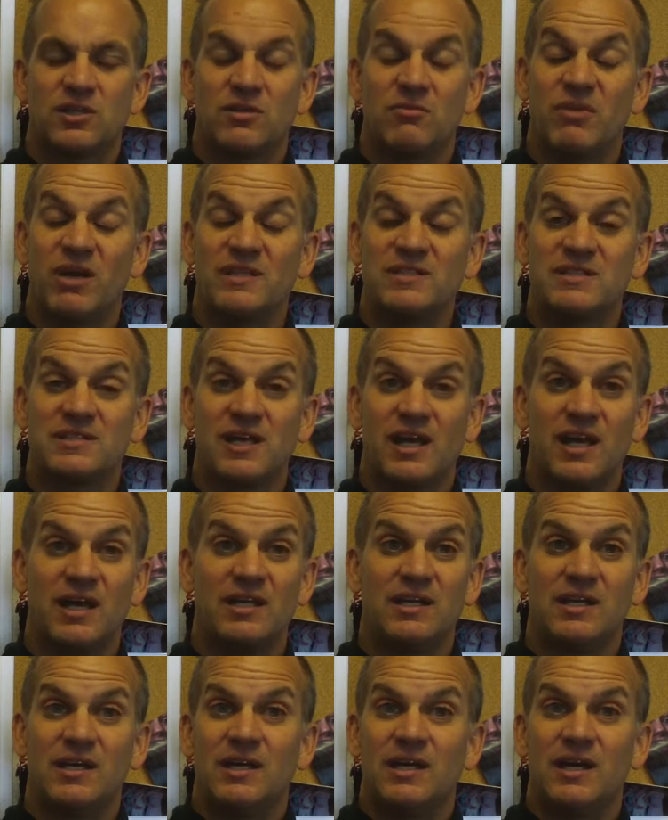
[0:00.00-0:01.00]
On the men's
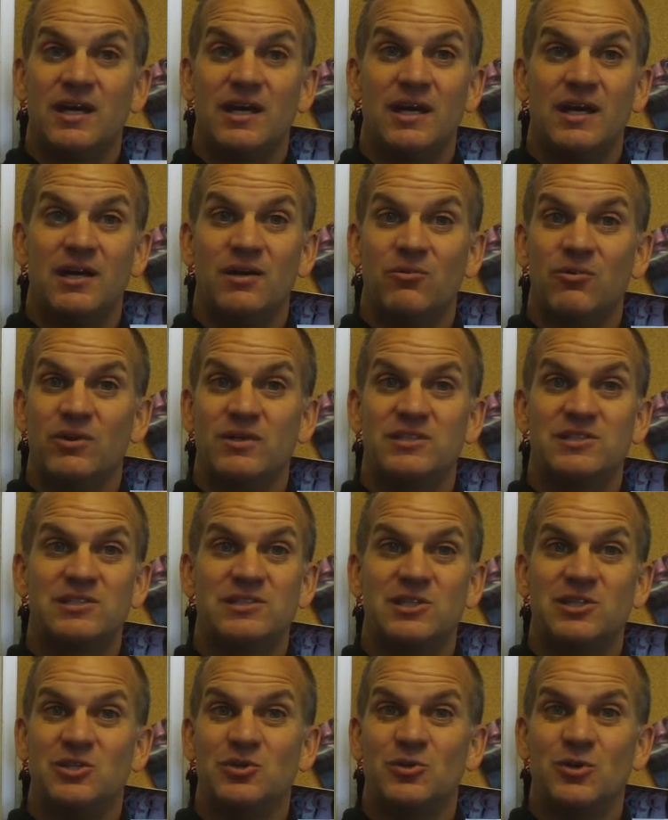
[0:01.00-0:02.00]
side, we
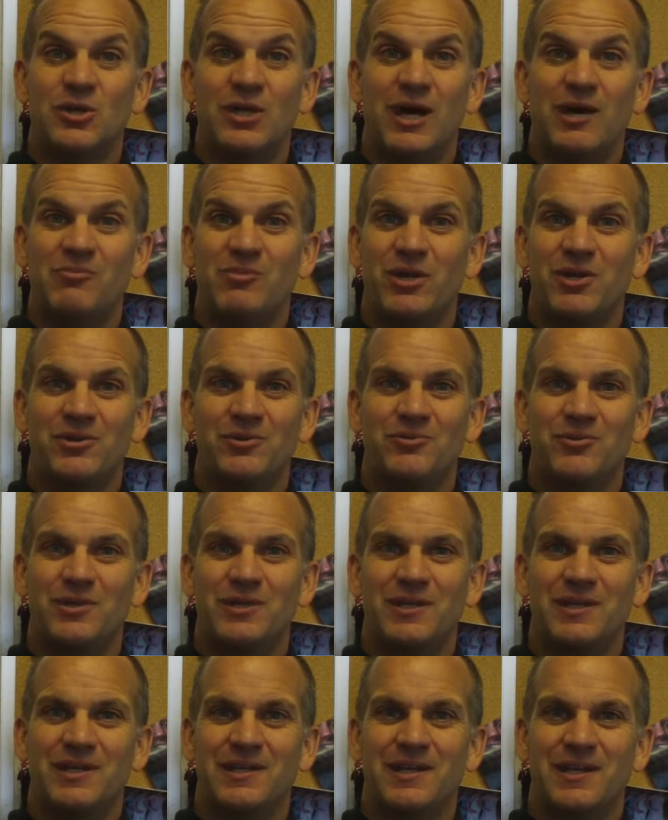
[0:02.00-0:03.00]
just need to do a lot better than we
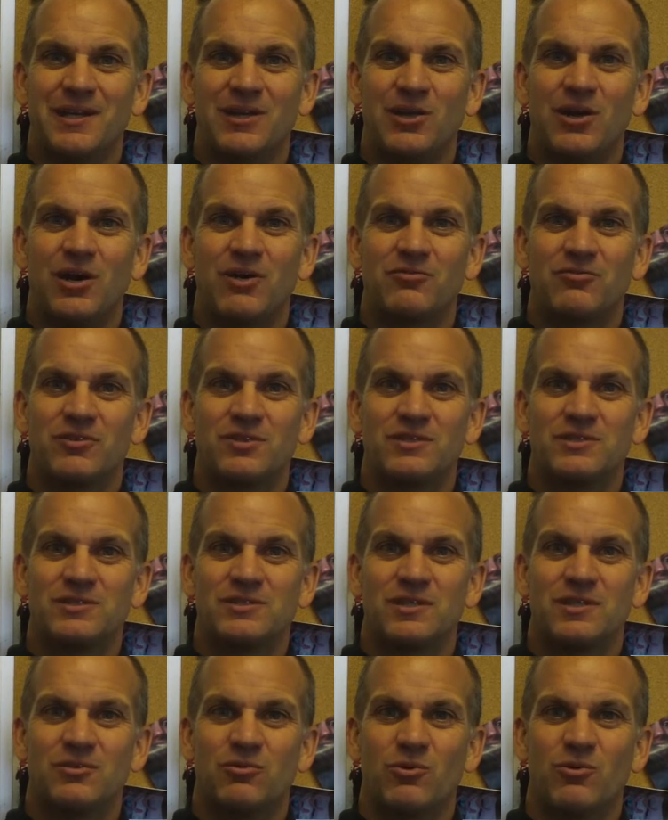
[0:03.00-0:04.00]
did at conference.
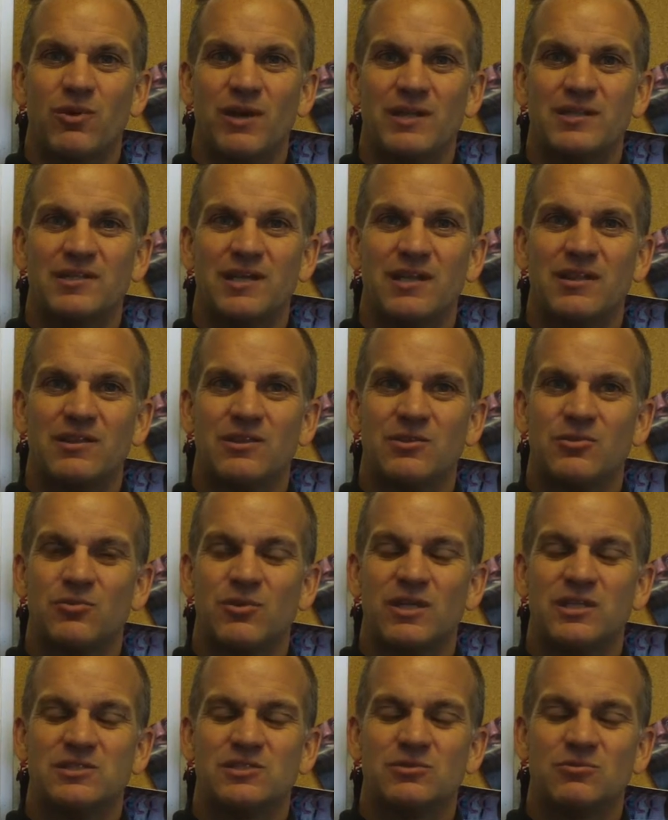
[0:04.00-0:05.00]
We're ranked 10th in the
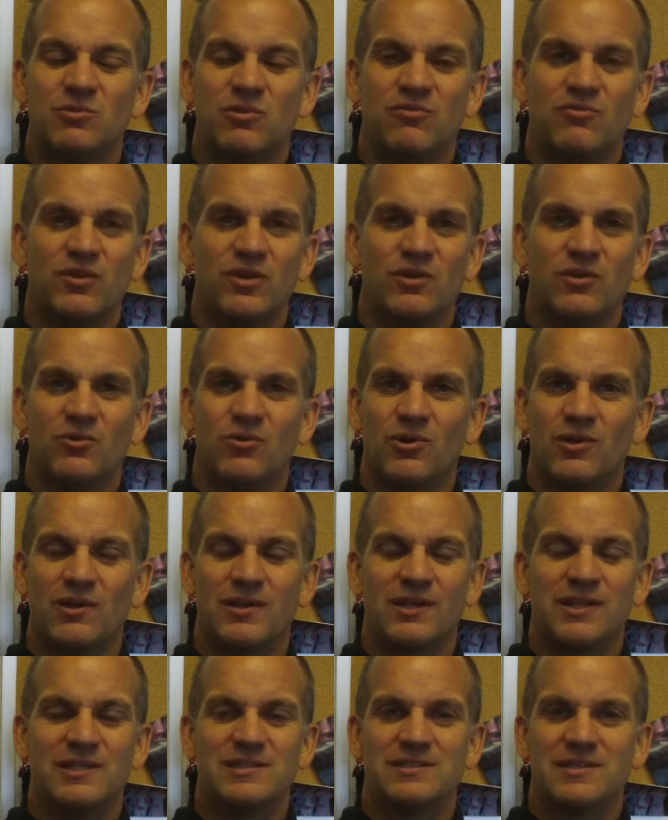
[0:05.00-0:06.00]
region. We feel we're
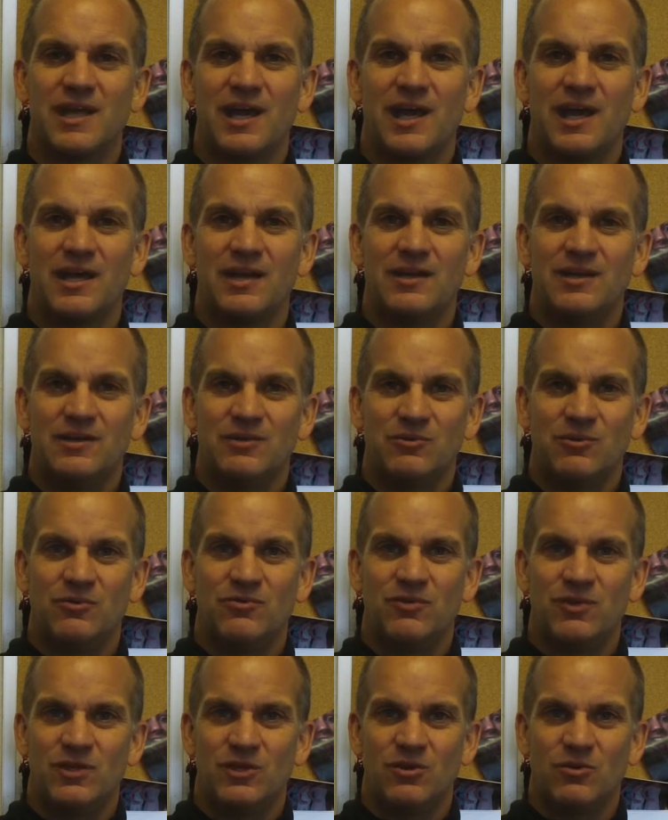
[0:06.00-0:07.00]
at least that. We
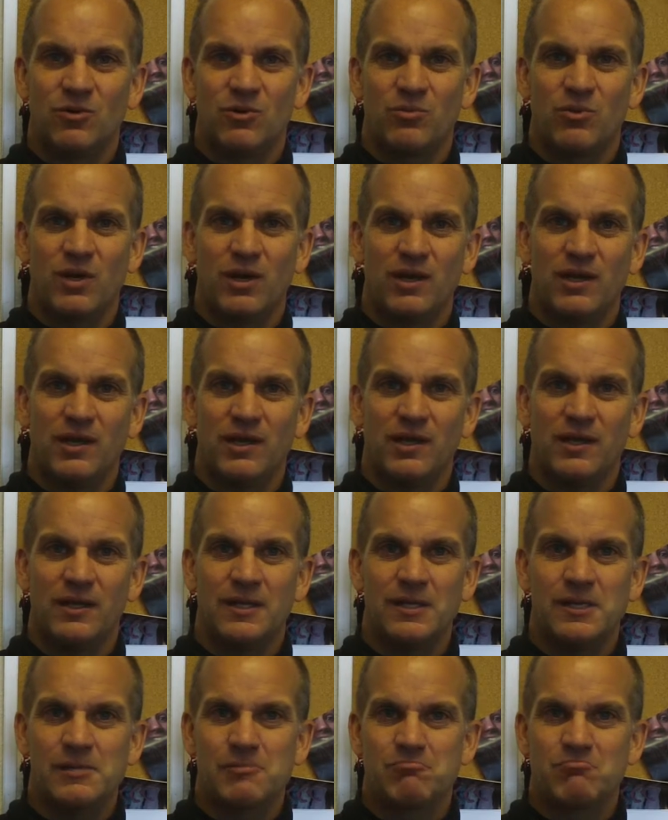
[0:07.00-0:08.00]
feel we're probably
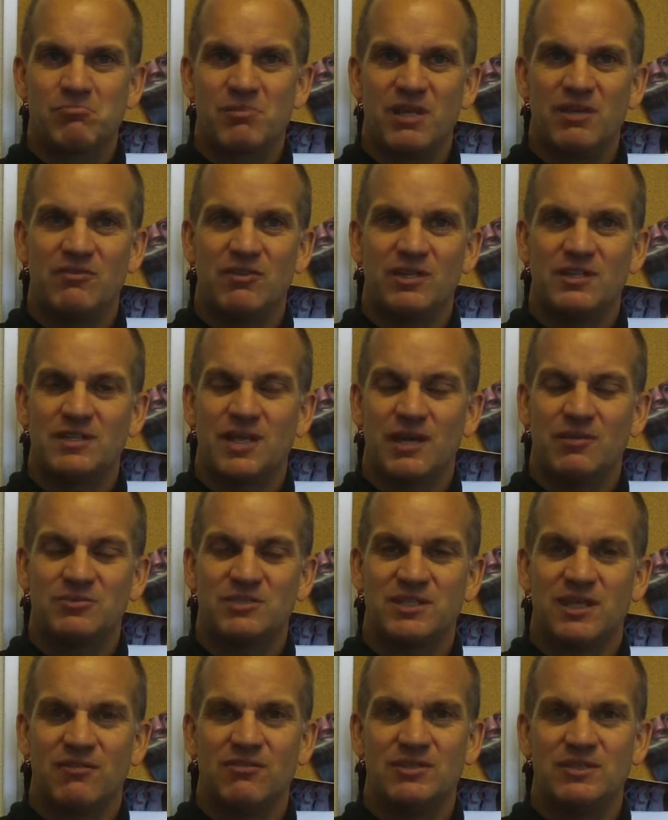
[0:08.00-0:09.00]
even a top
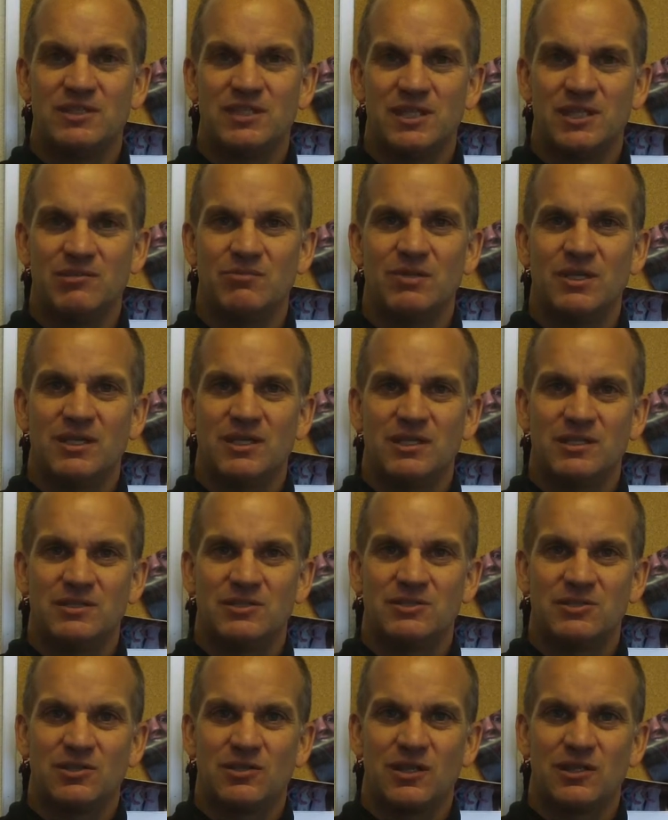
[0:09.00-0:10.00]
seven team,
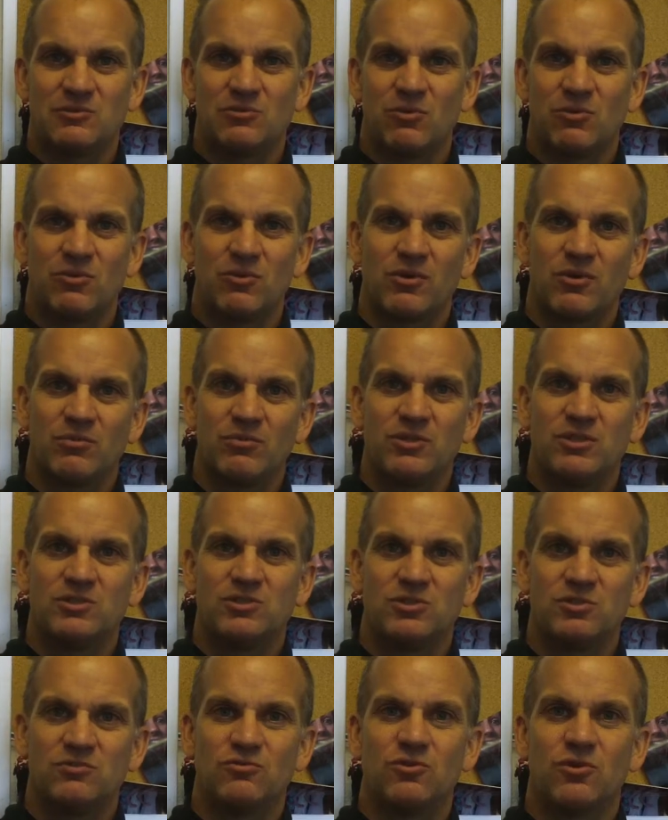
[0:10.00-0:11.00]
and so that's what we're going to be
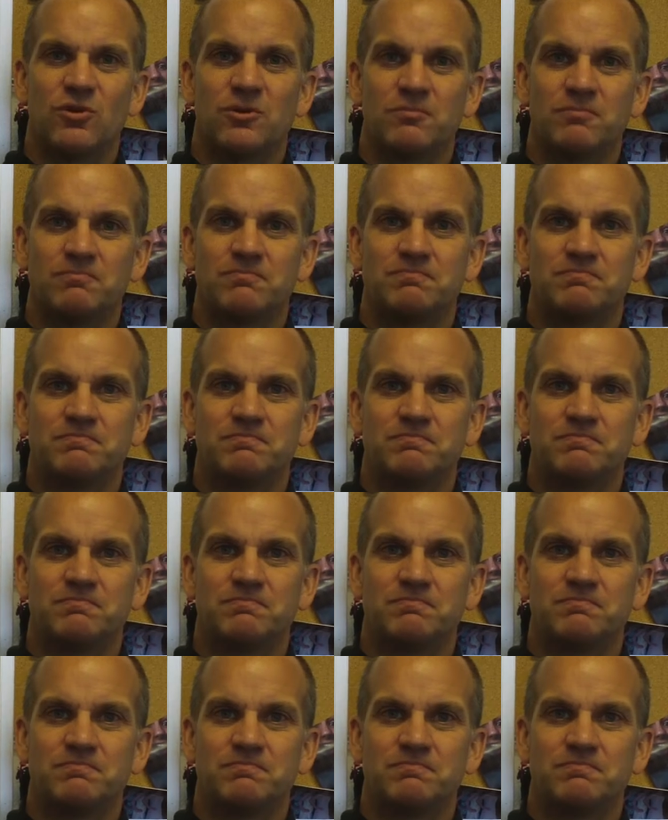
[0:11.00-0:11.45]
shooting for.